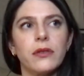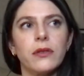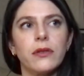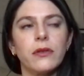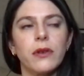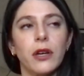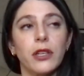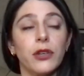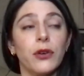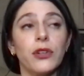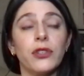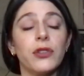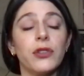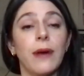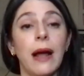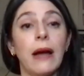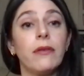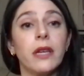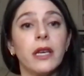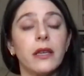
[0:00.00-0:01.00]
your
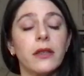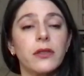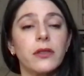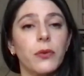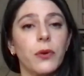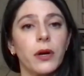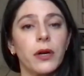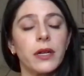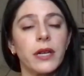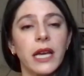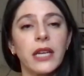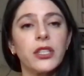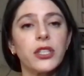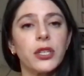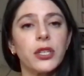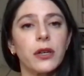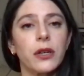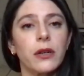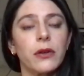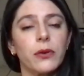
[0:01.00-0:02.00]
surroundings or
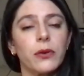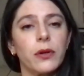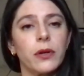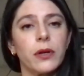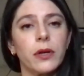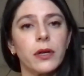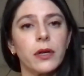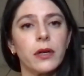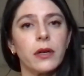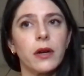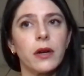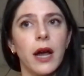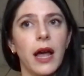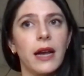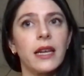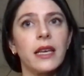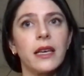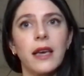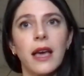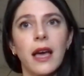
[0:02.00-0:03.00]
nature or
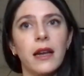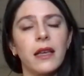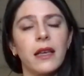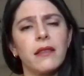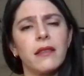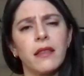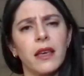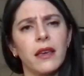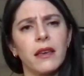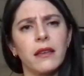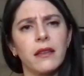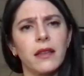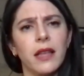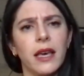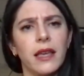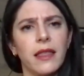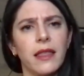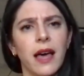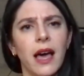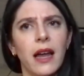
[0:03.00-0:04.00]
anything
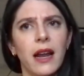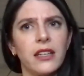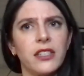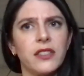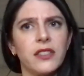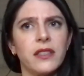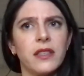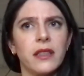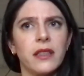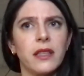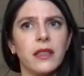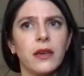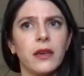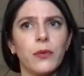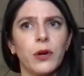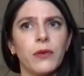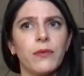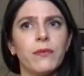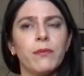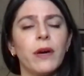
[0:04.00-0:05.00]
like that. I just think that
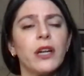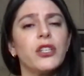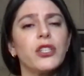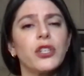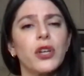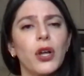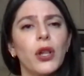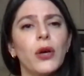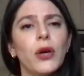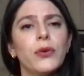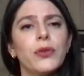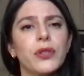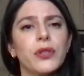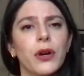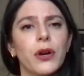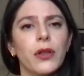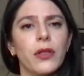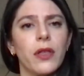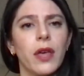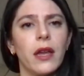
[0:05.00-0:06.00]
we're much
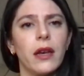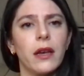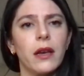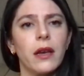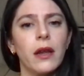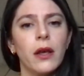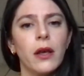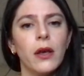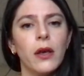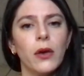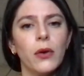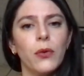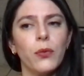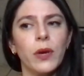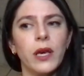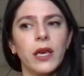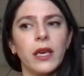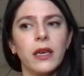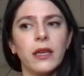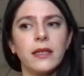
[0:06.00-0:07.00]
closer than
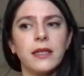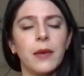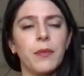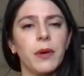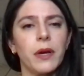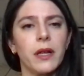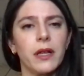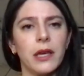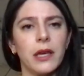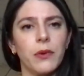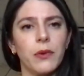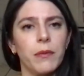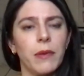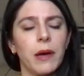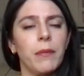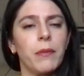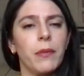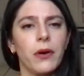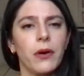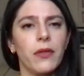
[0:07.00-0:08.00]
we typically
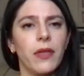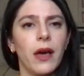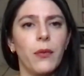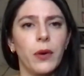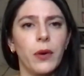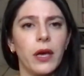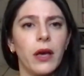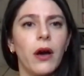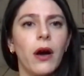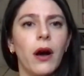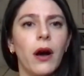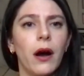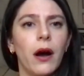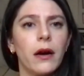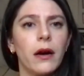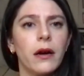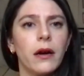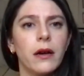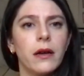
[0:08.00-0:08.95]
remember that we are.